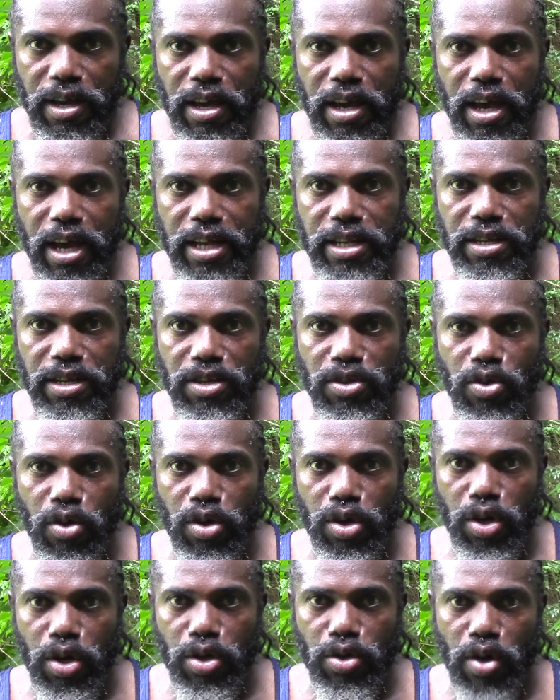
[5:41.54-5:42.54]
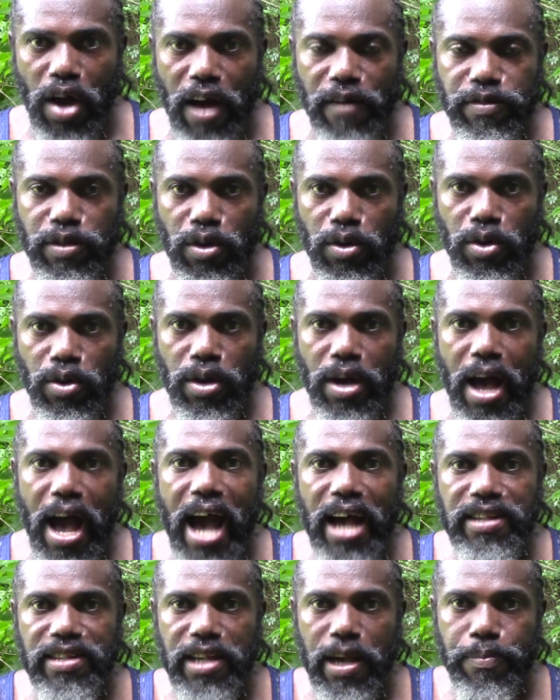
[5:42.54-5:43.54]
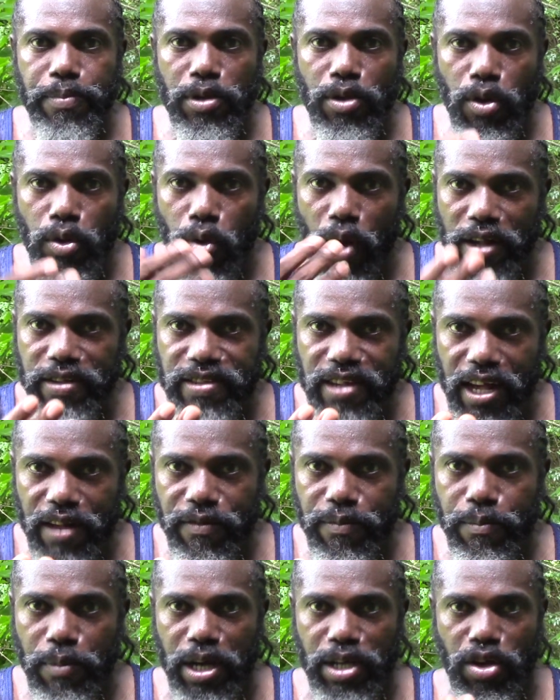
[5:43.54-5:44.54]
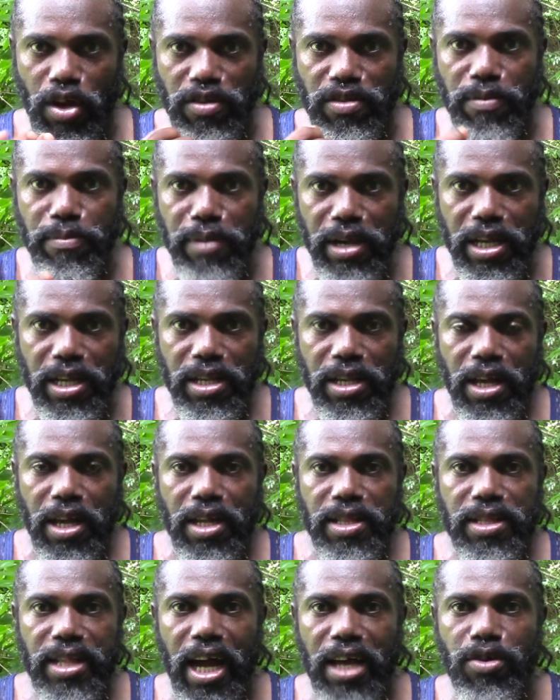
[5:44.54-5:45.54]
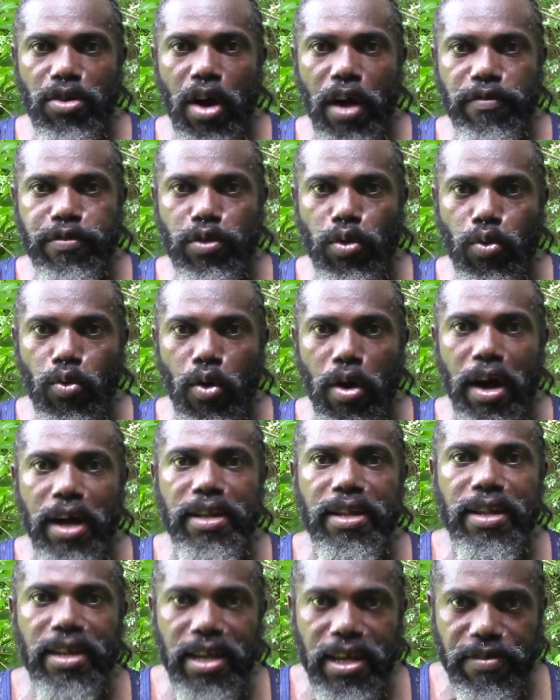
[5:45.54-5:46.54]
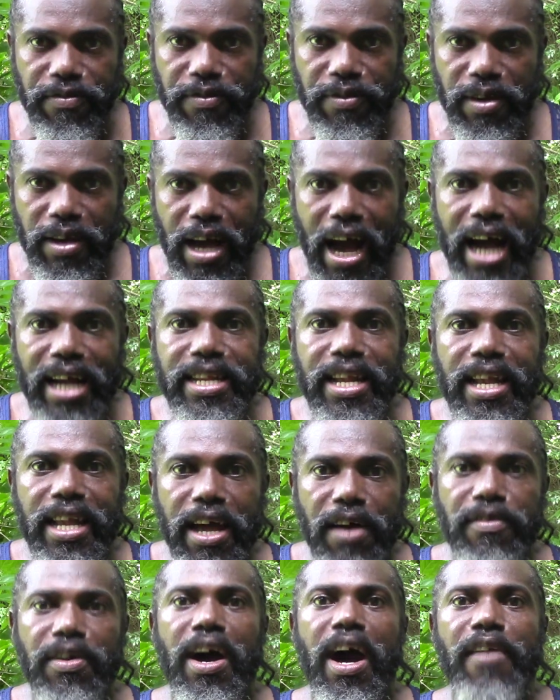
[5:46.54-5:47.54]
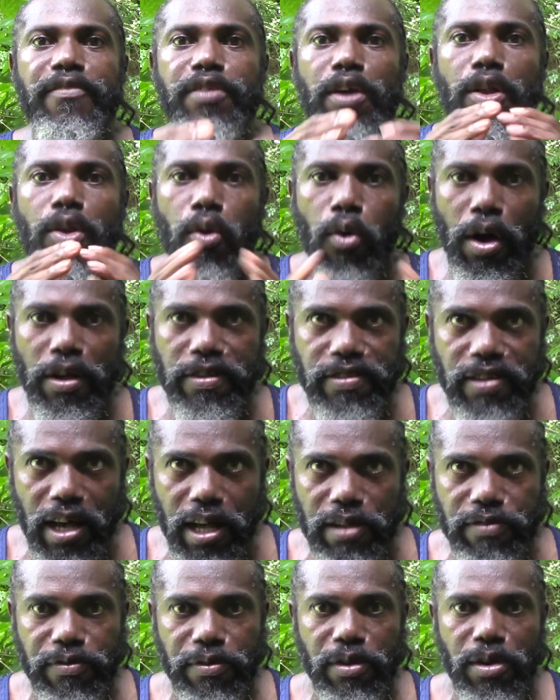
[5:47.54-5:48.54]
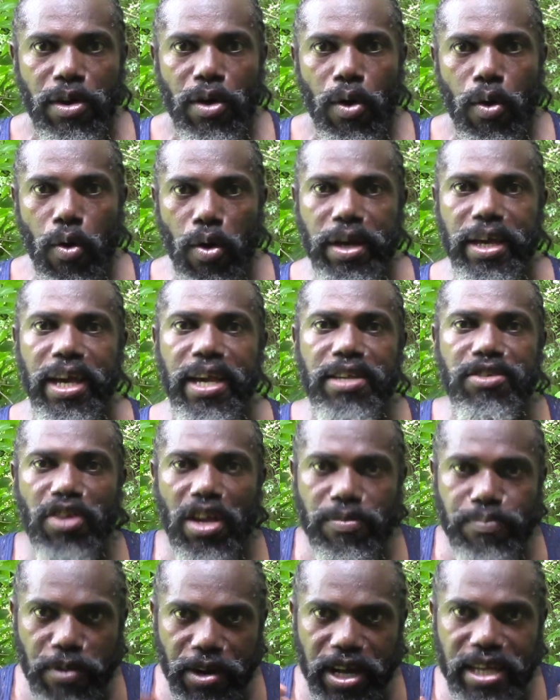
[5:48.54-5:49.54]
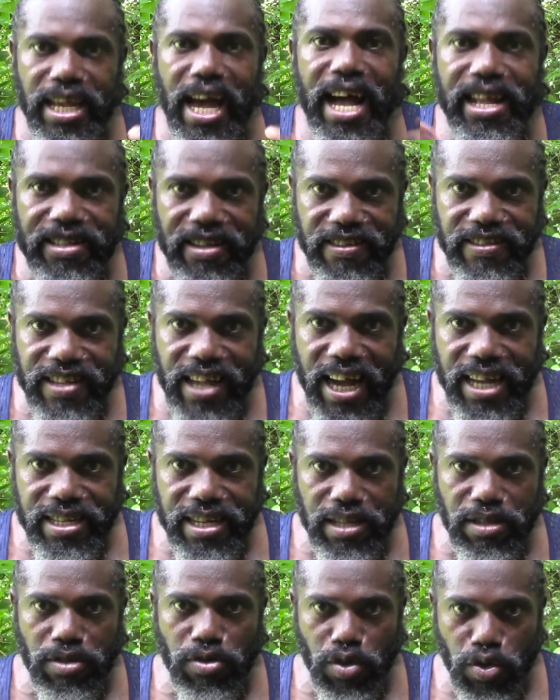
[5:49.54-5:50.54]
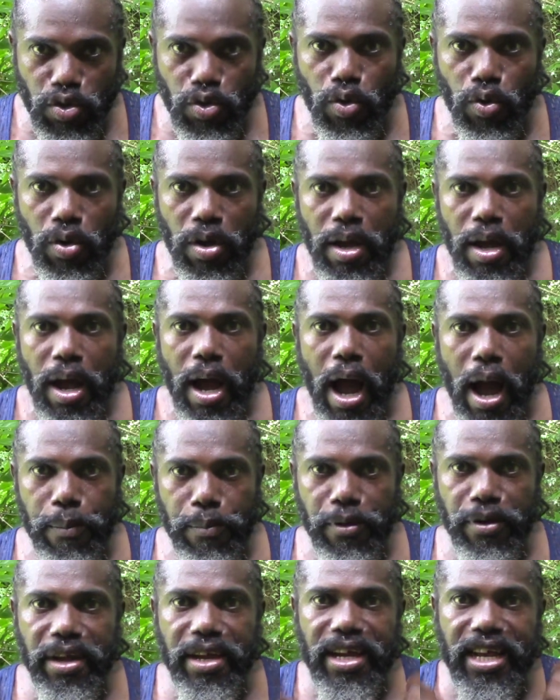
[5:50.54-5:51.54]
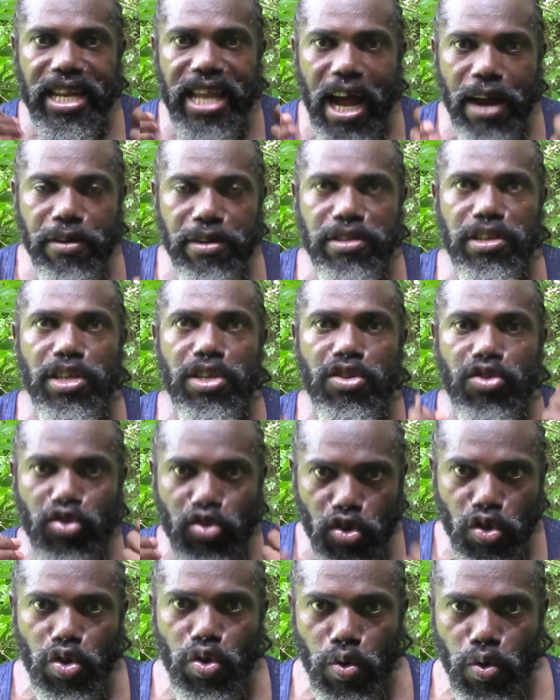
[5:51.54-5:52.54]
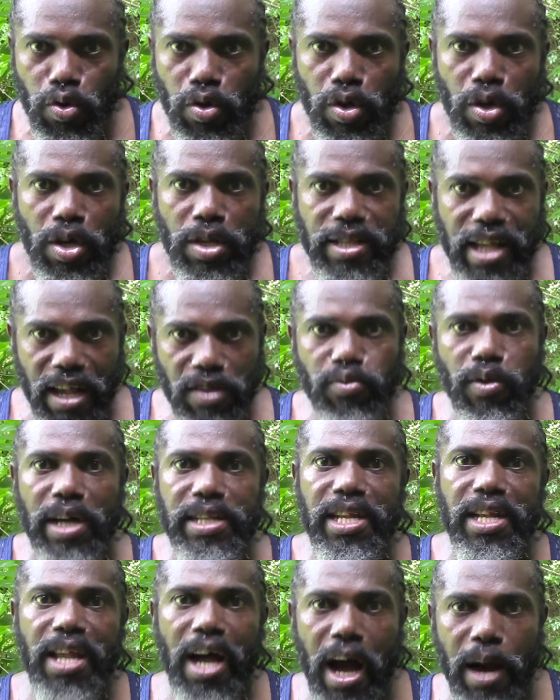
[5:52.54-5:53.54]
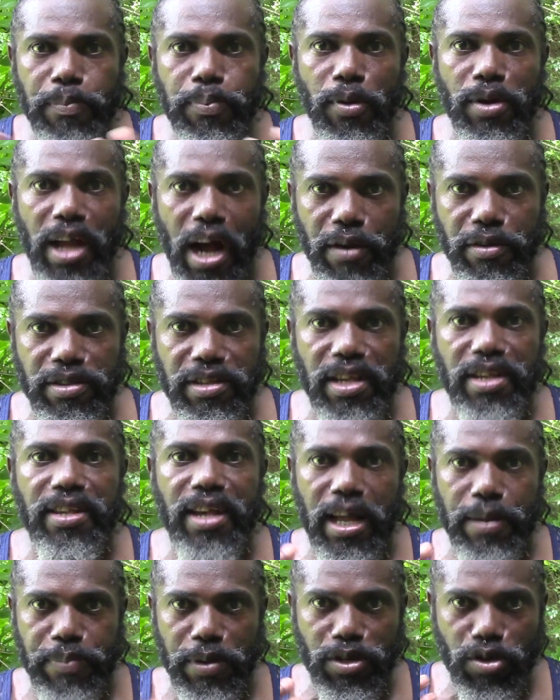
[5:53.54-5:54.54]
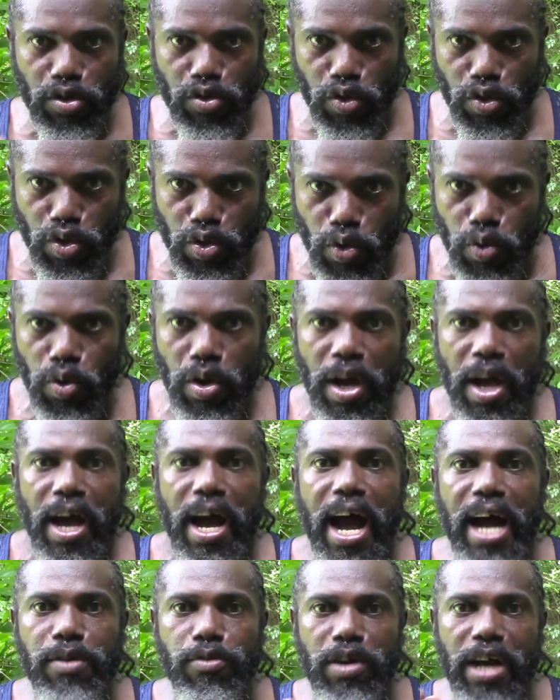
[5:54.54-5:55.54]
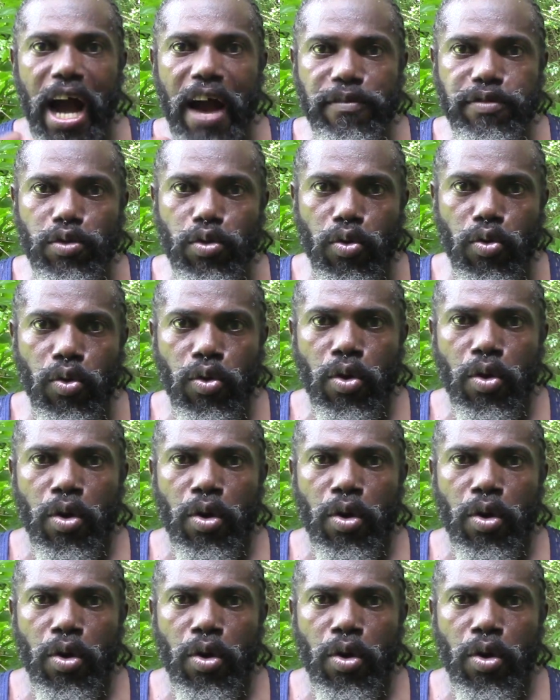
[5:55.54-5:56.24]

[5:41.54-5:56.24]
And you, you, you have to accept your lower self, but it doesn't mean that you have to go and live at the level of your lower self okay just bringing understanding to you and bringing clarity to you that's what the law of polarity is helping you to do and we have to